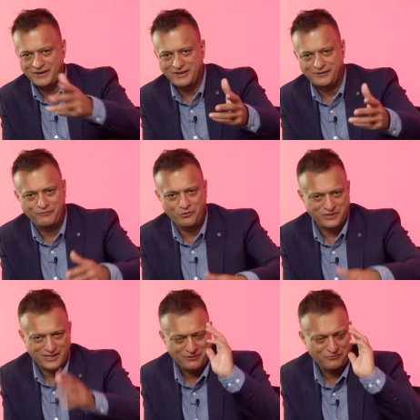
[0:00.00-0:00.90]
is,
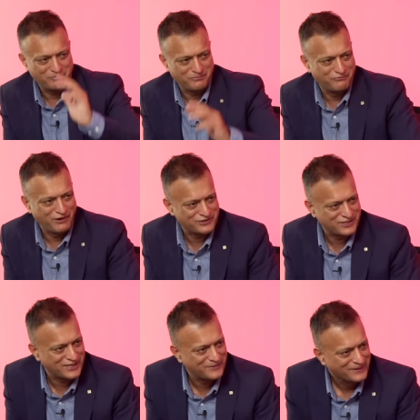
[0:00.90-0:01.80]
14
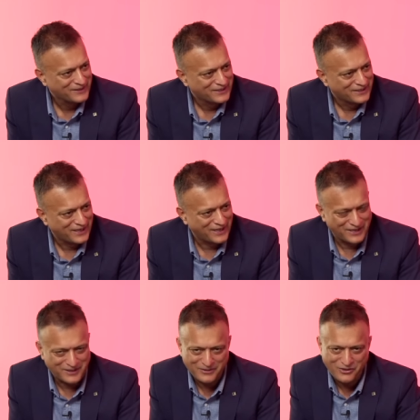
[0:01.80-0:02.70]
Russia,
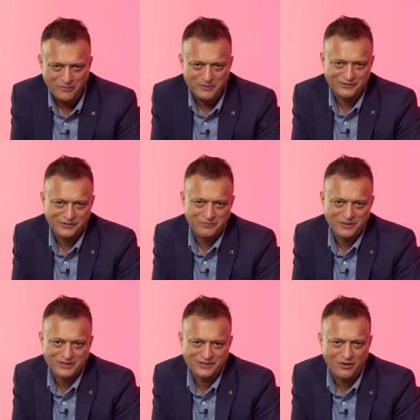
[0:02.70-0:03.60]
uh, communism
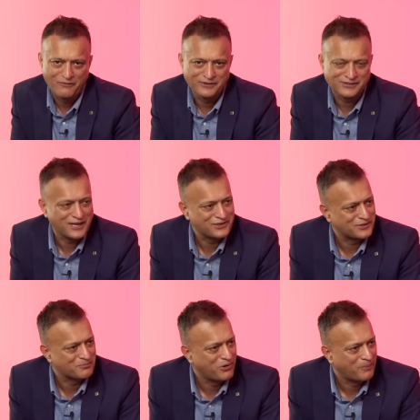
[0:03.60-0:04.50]
and confiscation
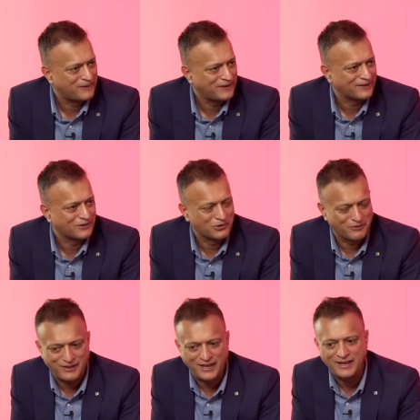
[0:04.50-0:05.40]
of property and all of
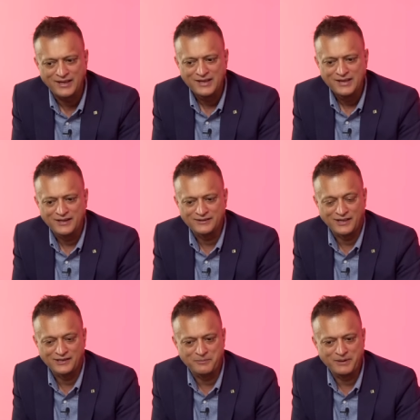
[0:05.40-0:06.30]
that. Because
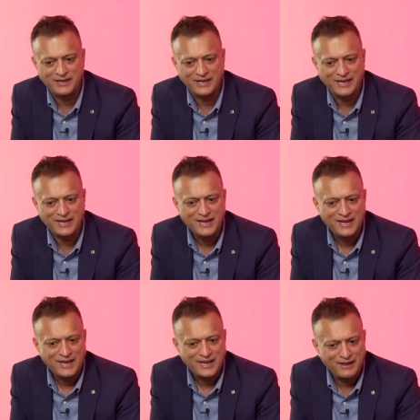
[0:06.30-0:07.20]
ultimately,
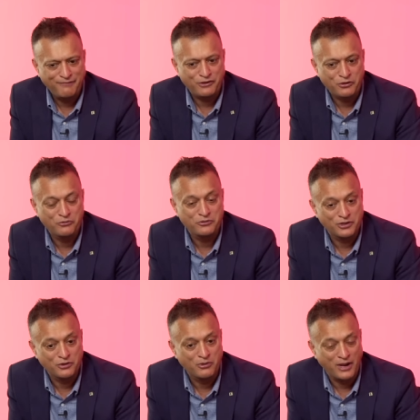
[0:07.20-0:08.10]
if you
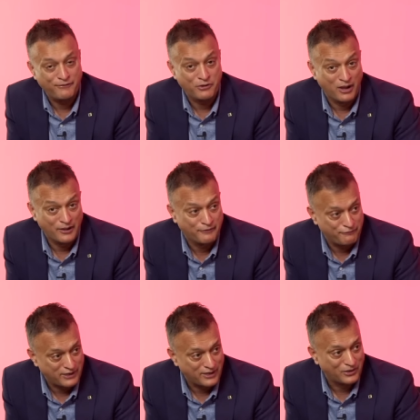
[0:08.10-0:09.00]
do, if you are the
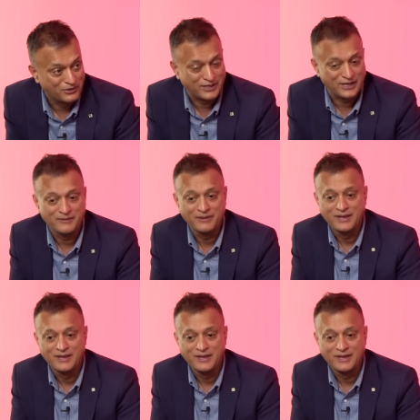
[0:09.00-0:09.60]
freeholder